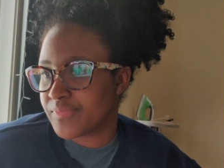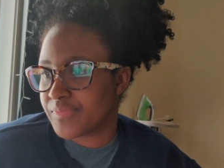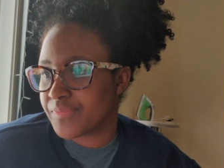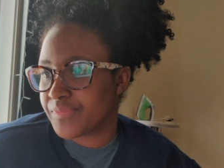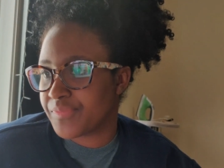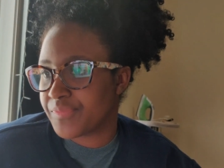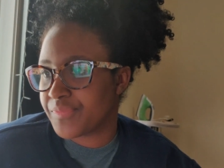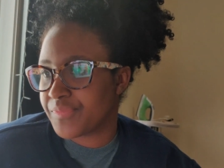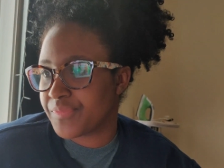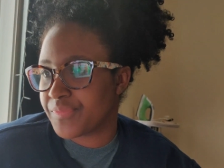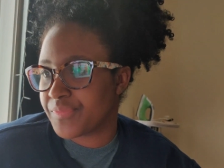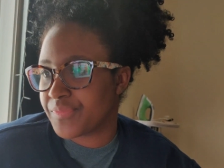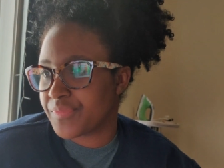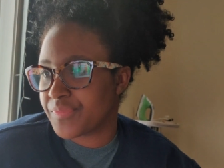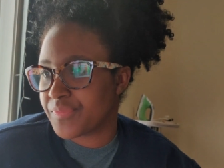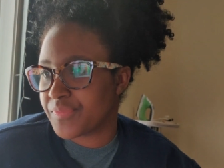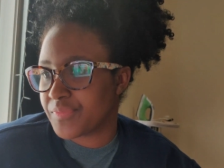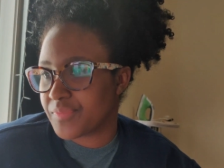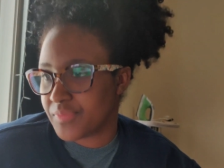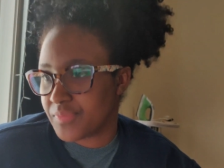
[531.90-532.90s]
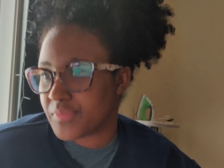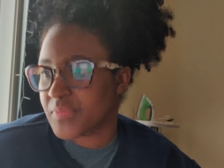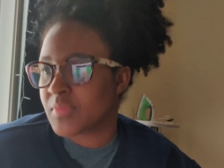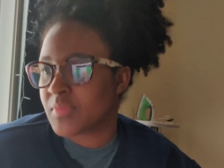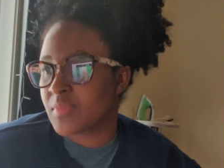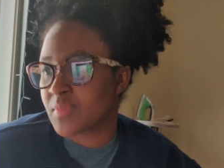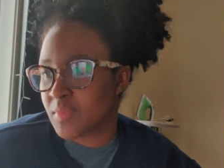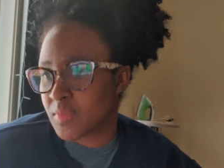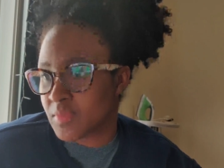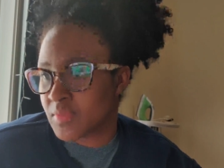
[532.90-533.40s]
it's a lot thicker
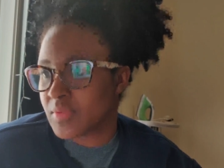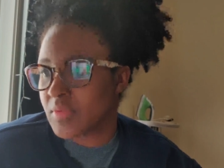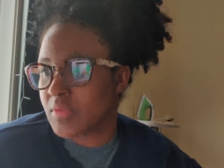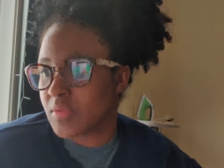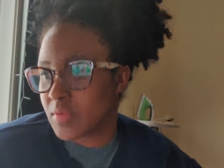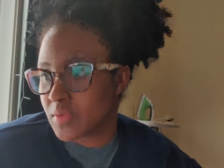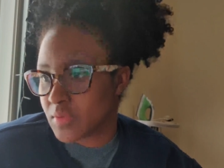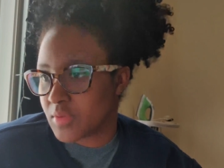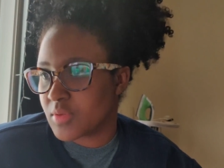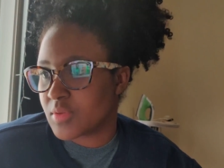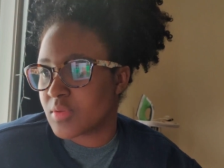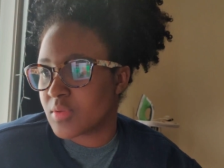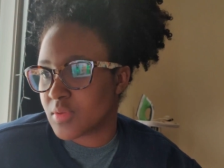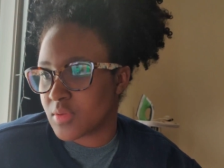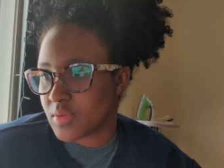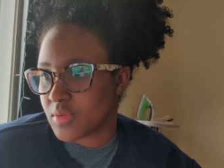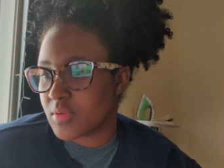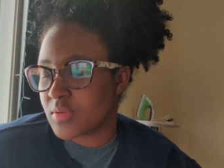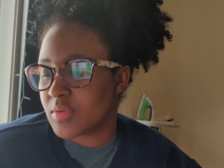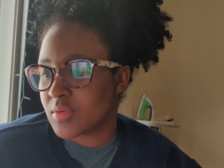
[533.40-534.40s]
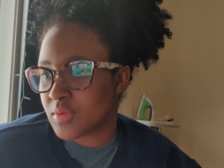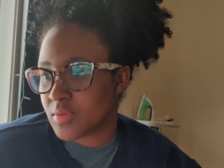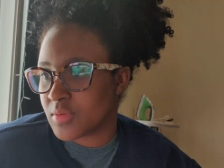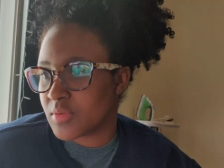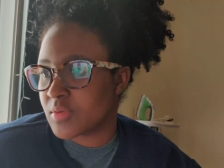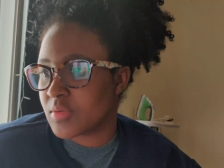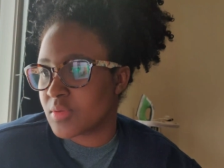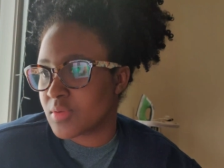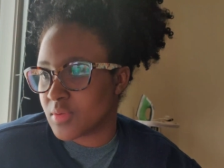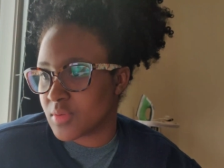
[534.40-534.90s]
gauge, so it's a lot easier
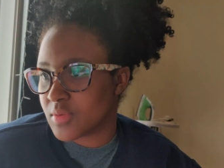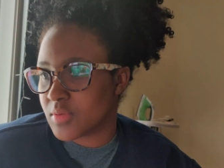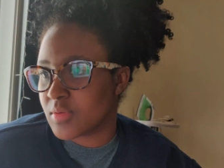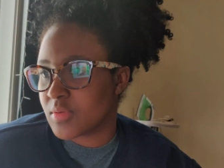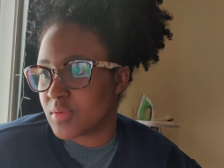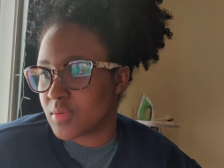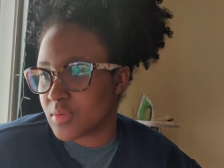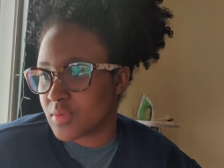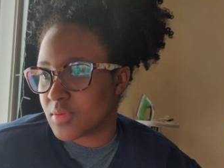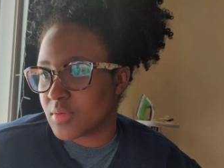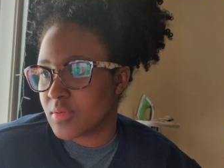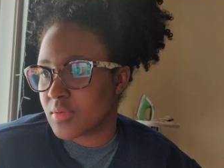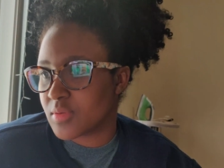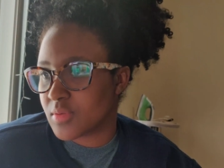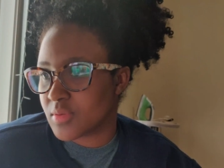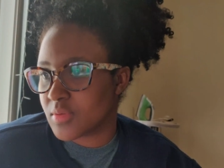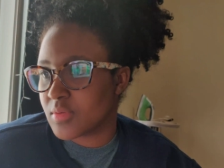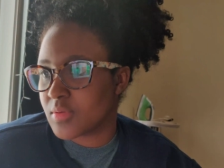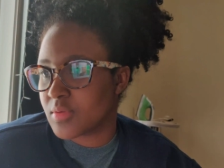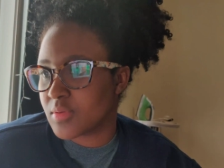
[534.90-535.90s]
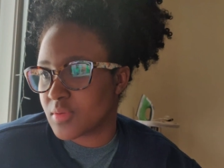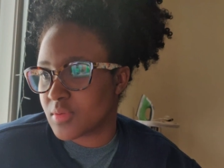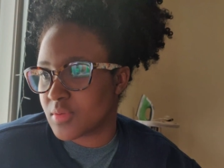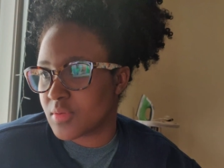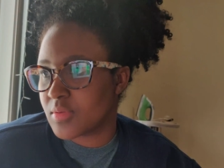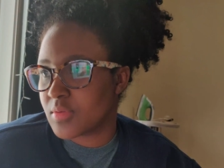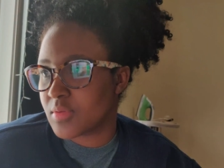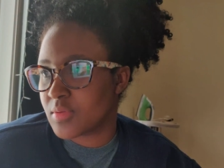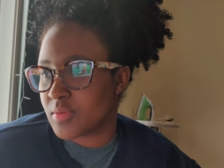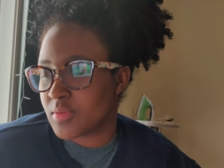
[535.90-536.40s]
to find through. You know,
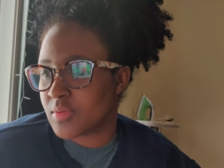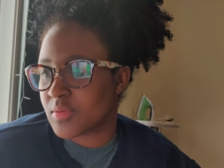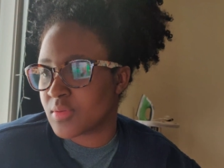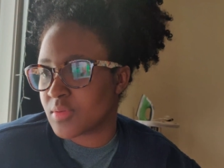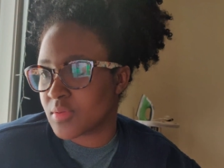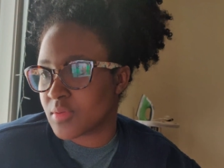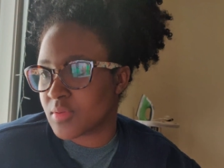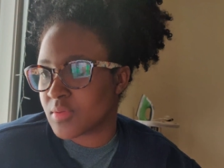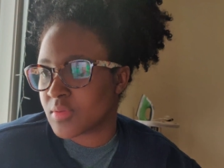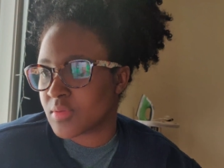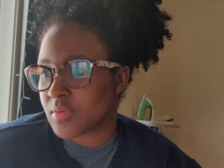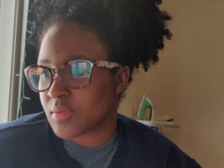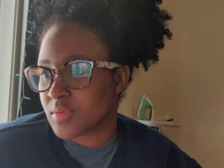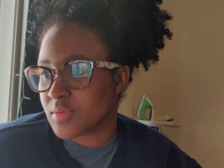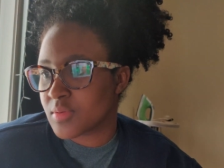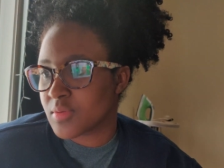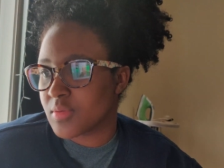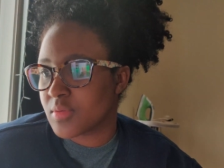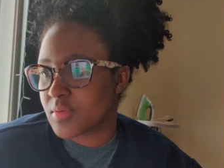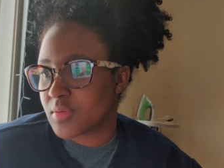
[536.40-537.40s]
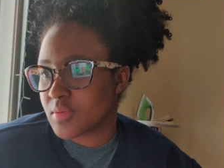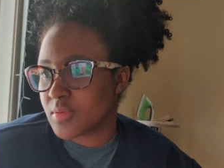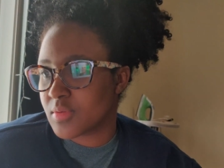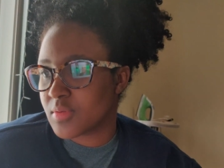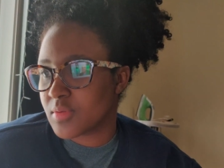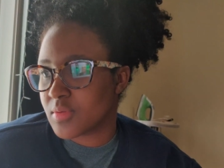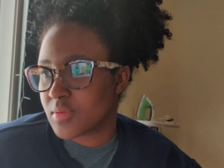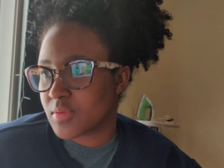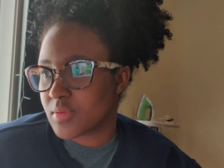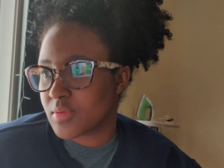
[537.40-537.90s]
sometimes they go through 100 pages on
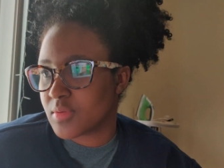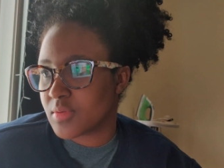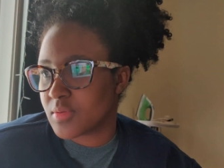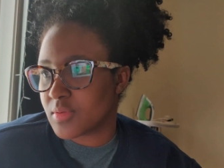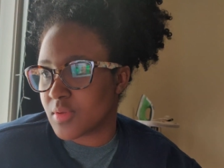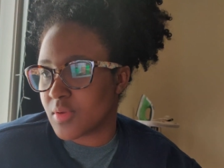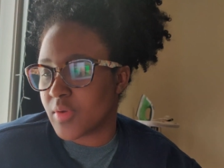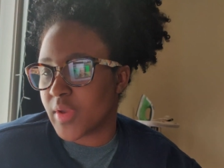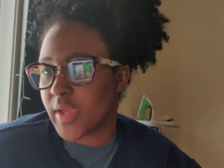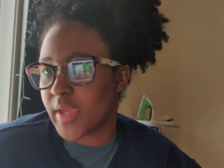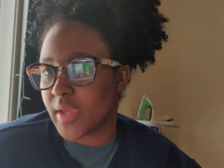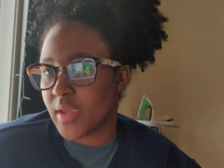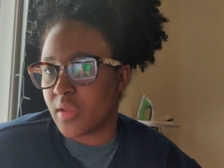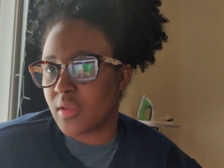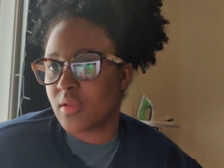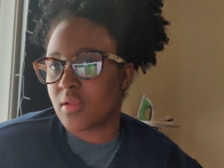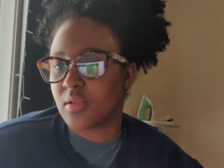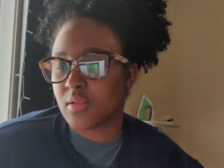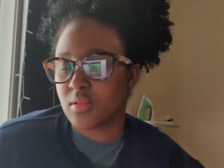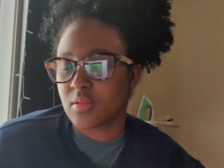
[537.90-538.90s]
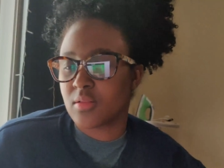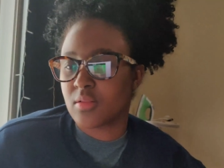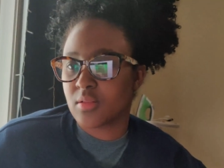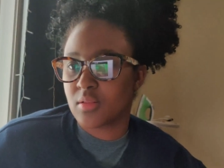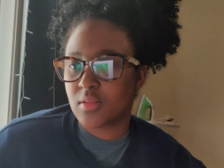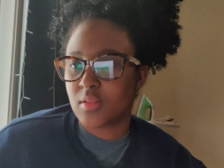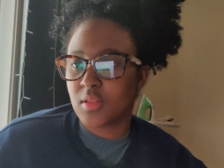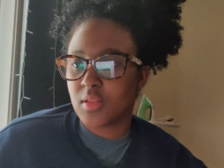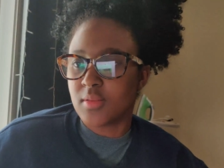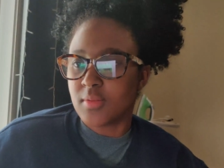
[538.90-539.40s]
something that thick. Okay
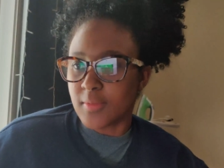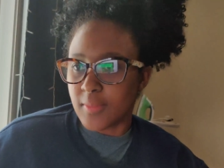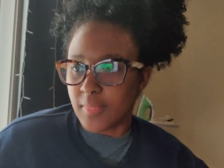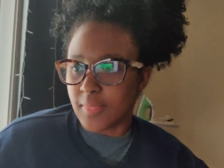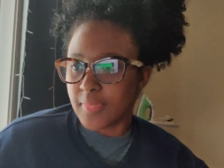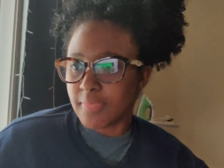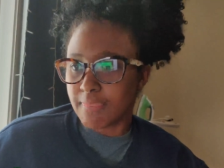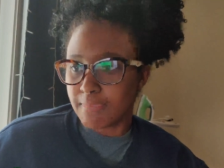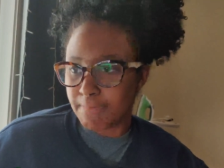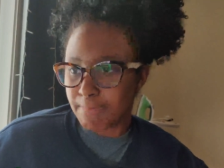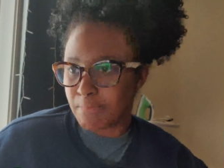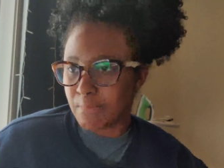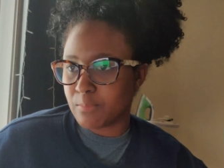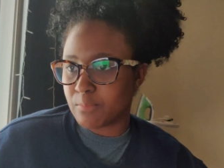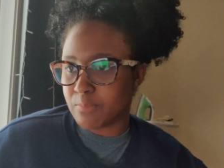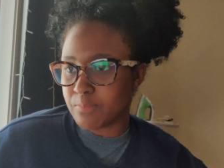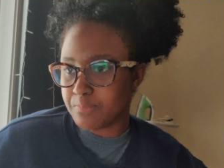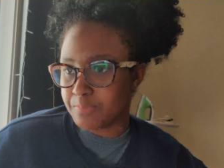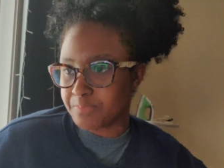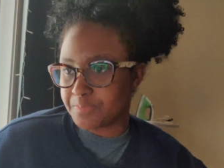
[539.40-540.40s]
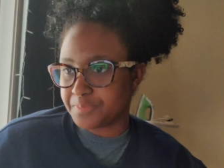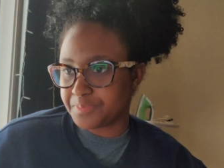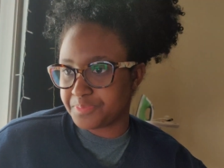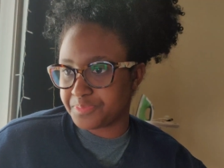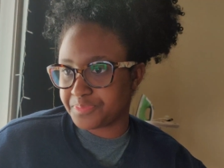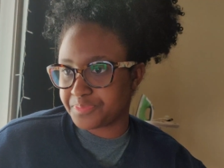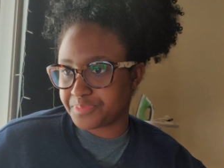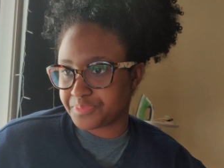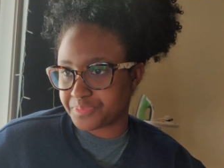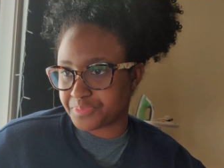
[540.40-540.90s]
like thin, something thinner like
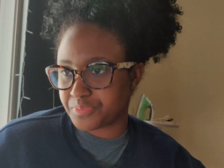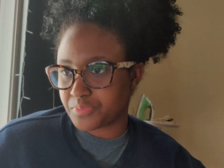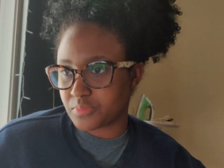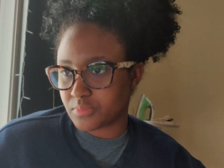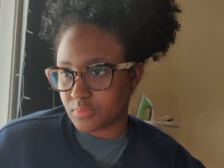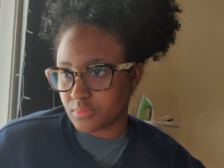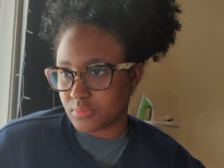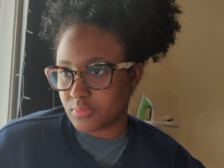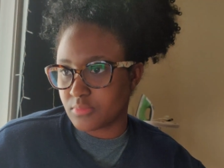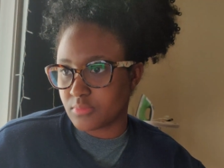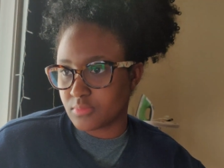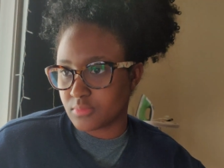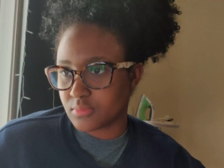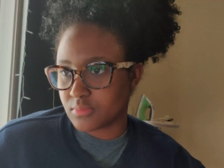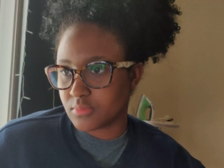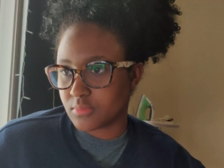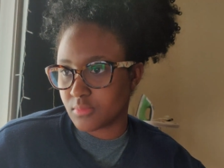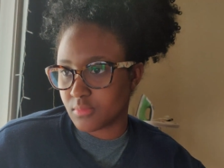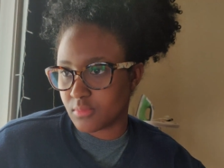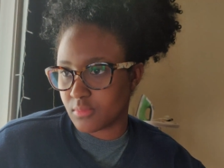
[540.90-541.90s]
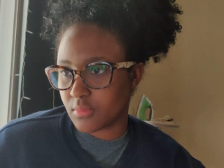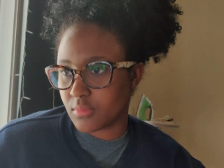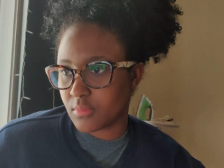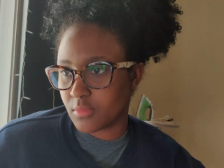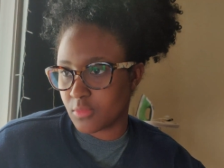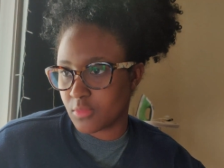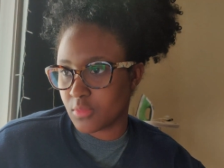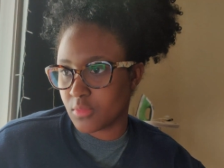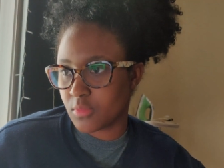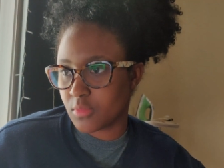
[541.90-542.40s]
dental floss or
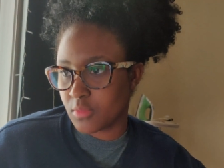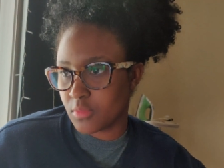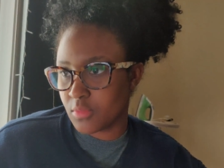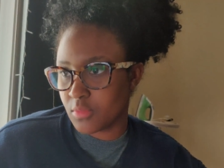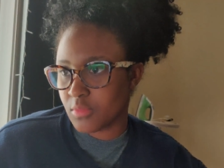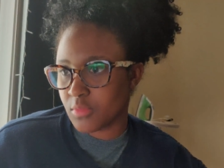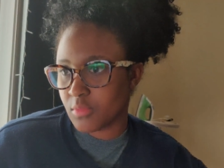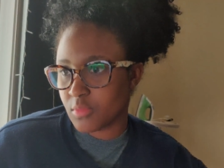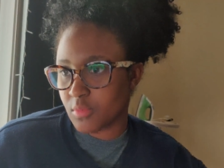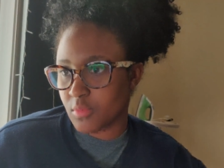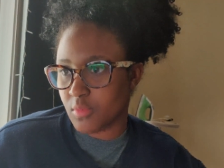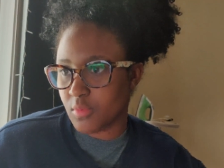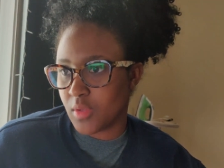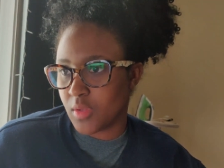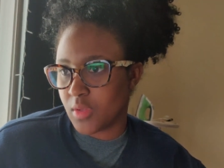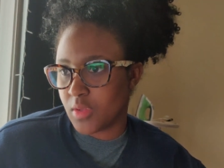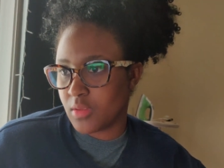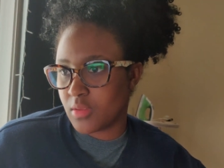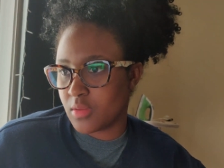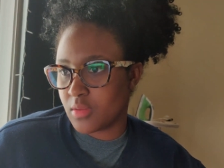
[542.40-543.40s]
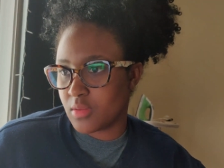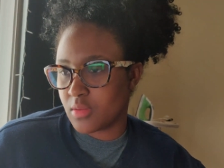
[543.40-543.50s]
you okay. know